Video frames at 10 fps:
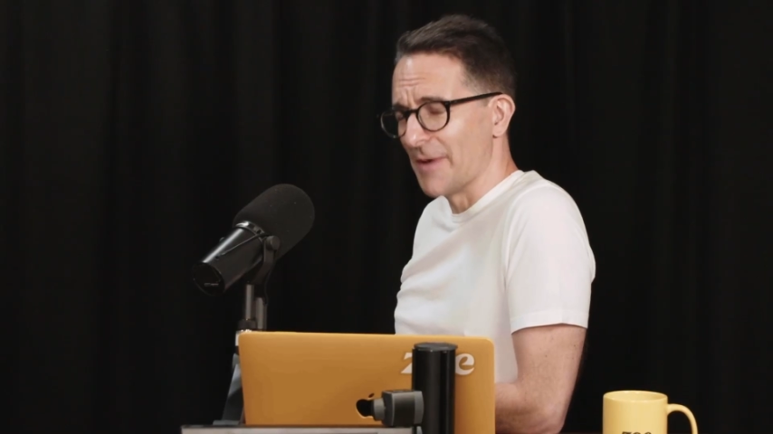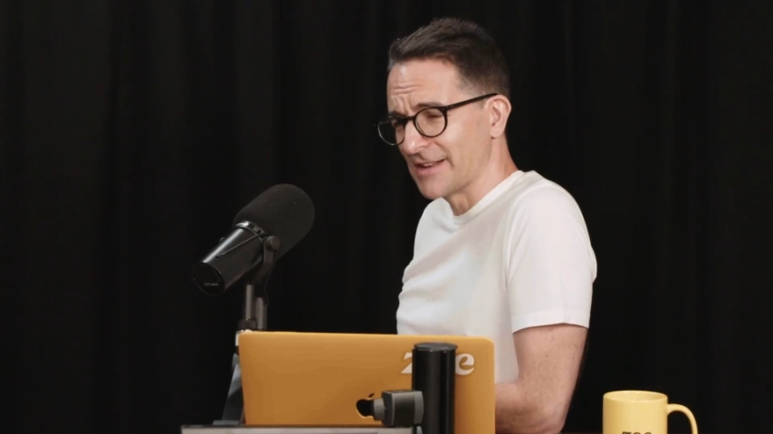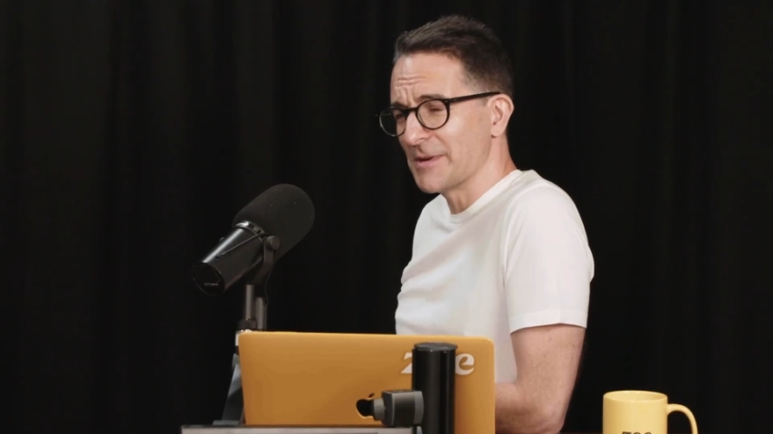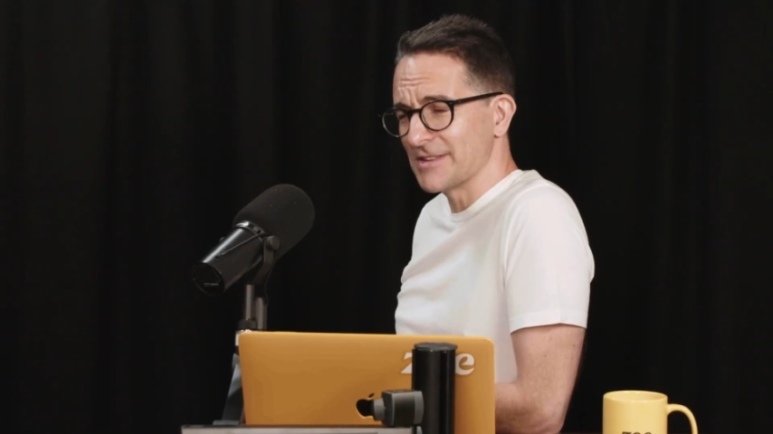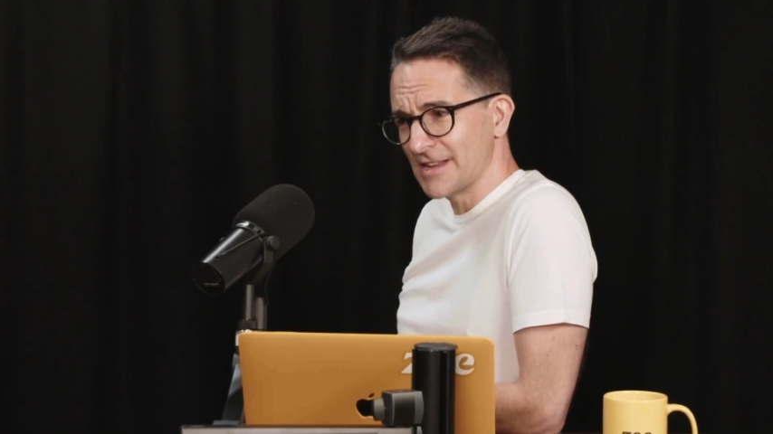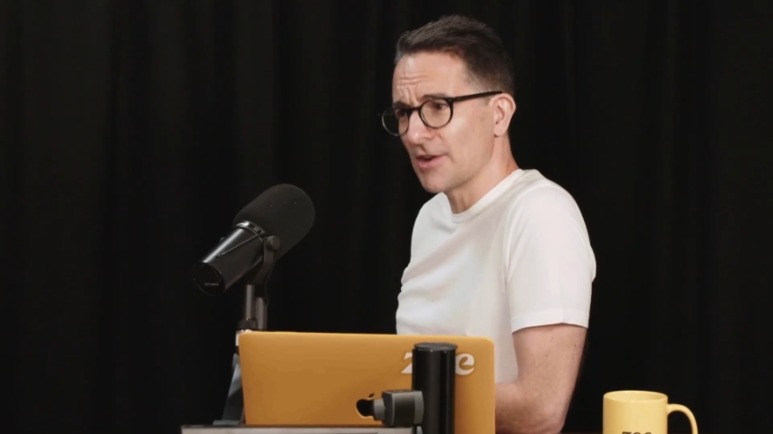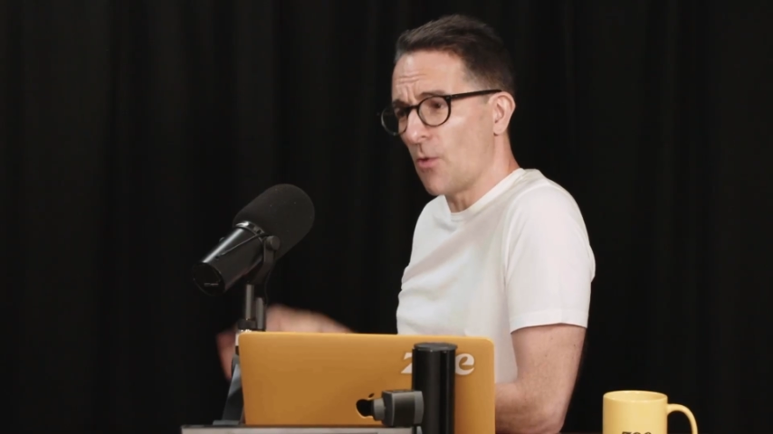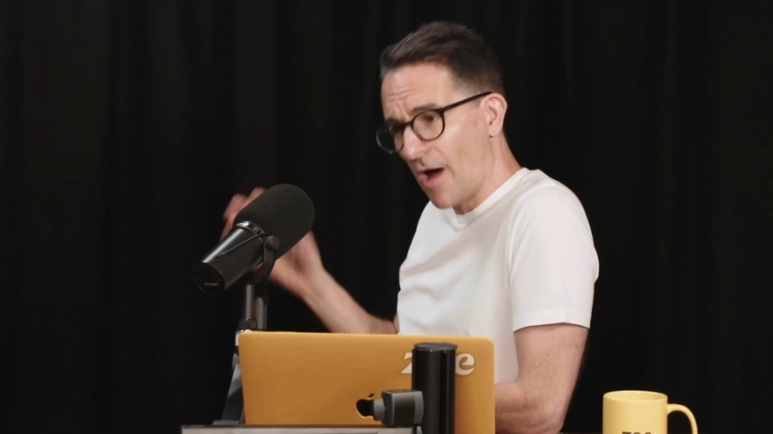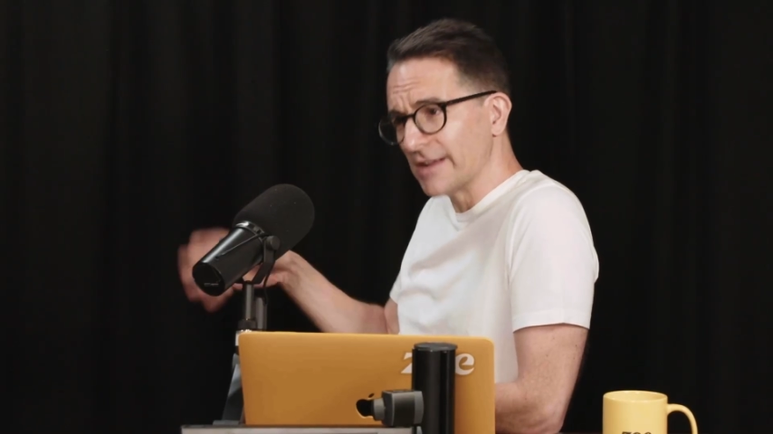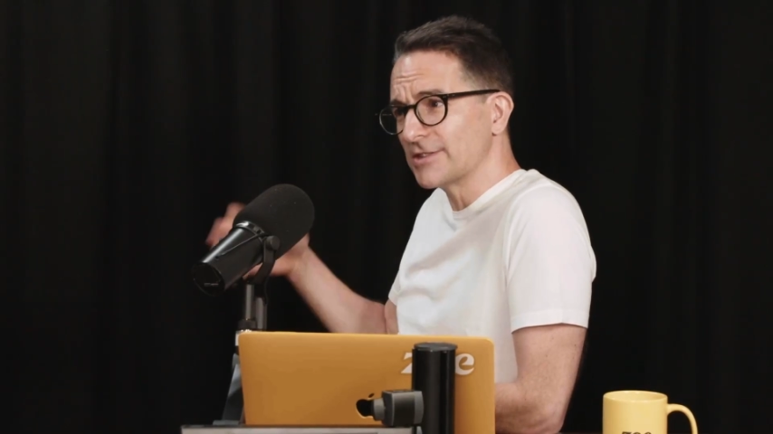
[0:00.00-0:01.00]
my experience, seeing
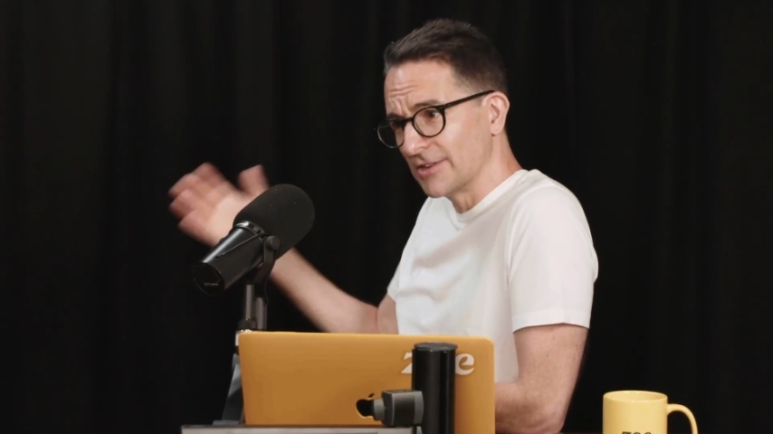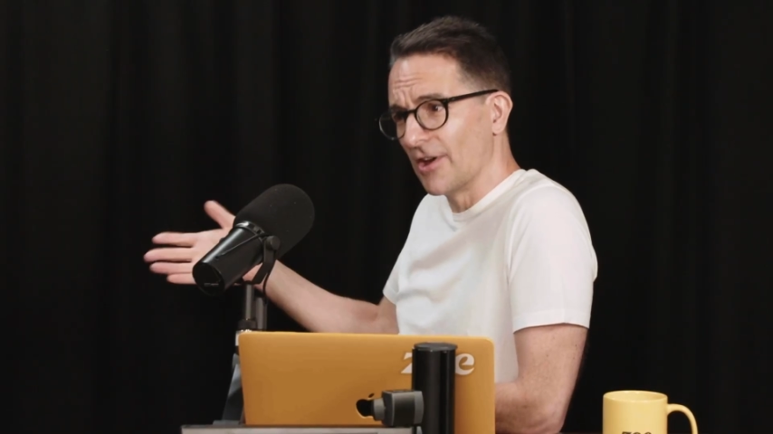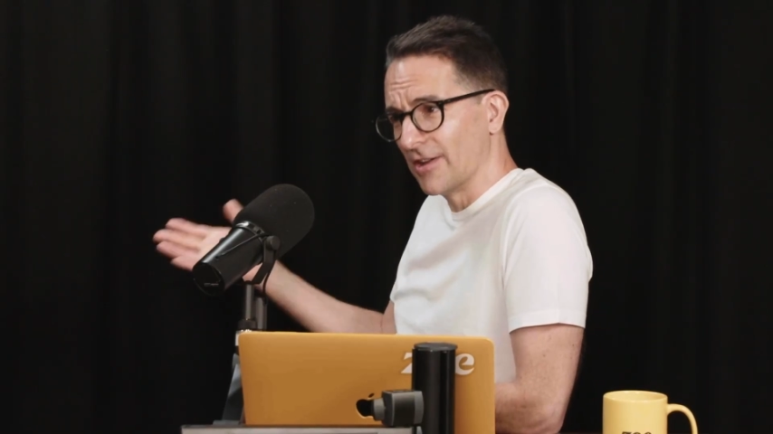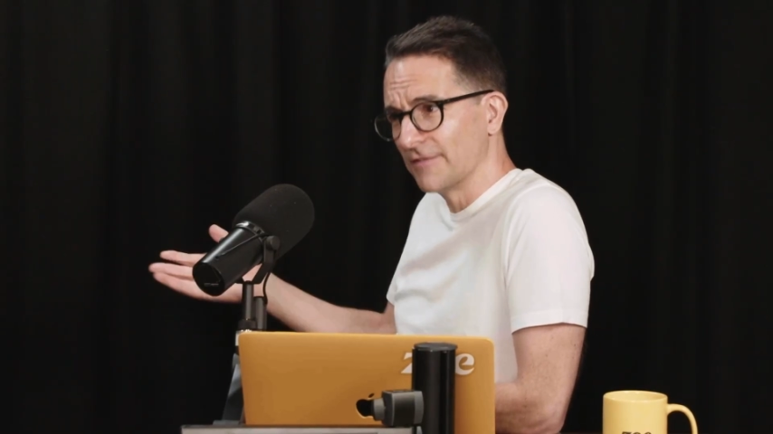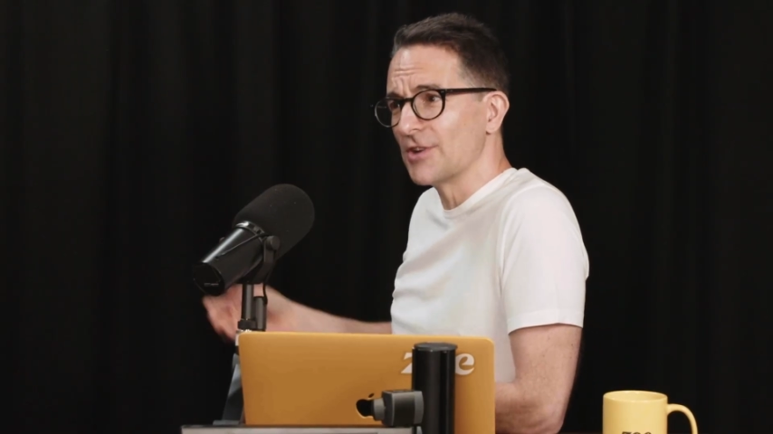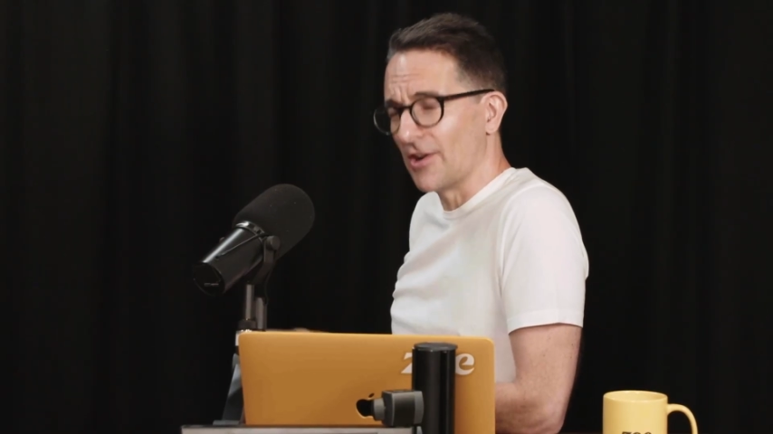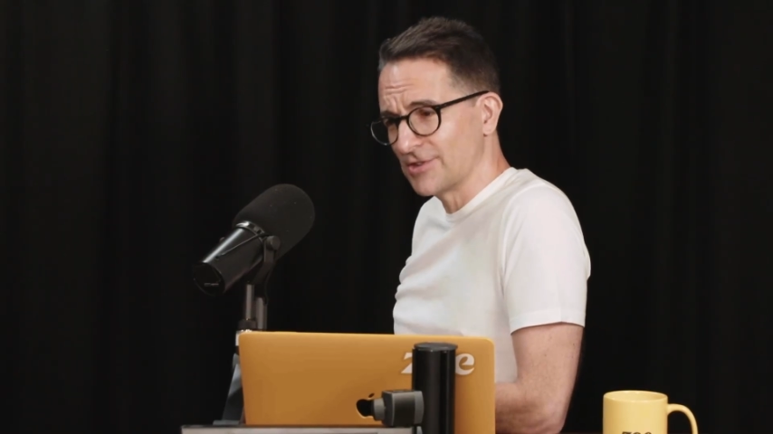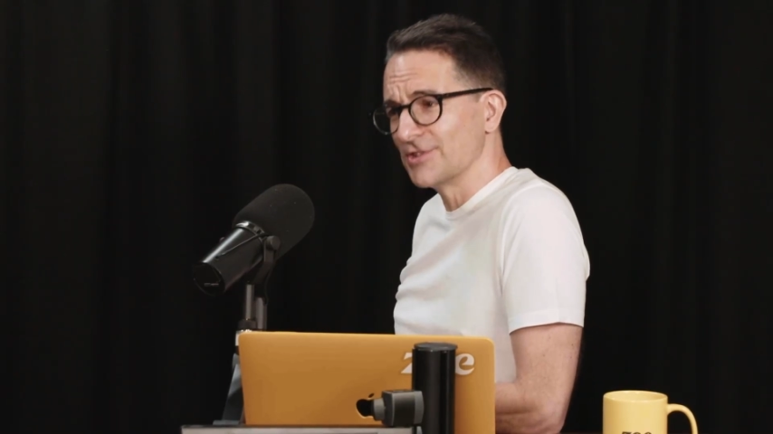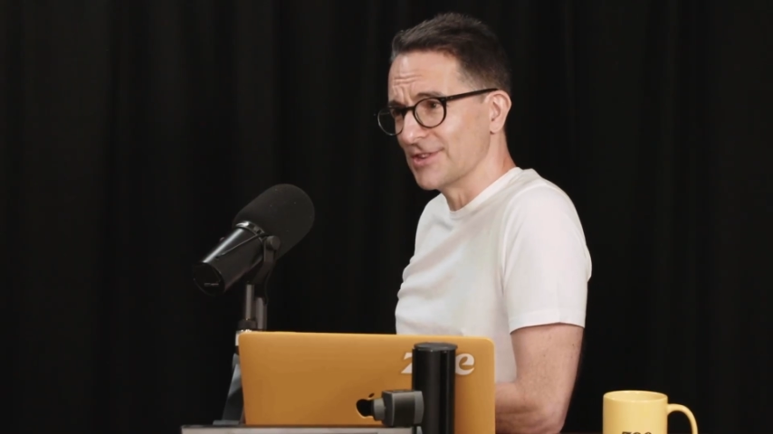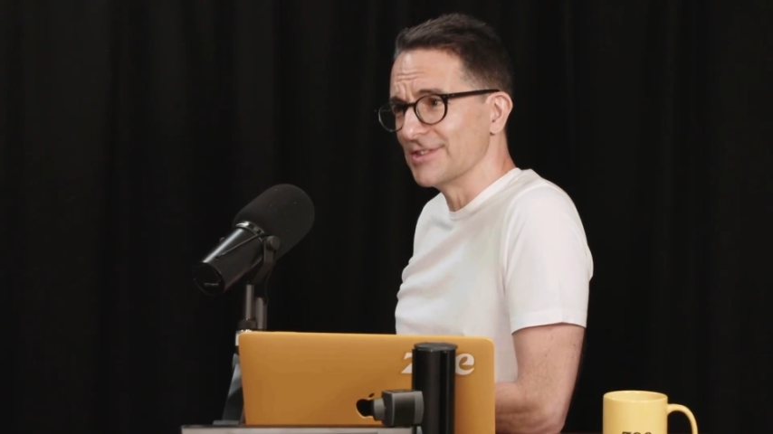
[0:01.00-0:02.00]
quite a lot of doctors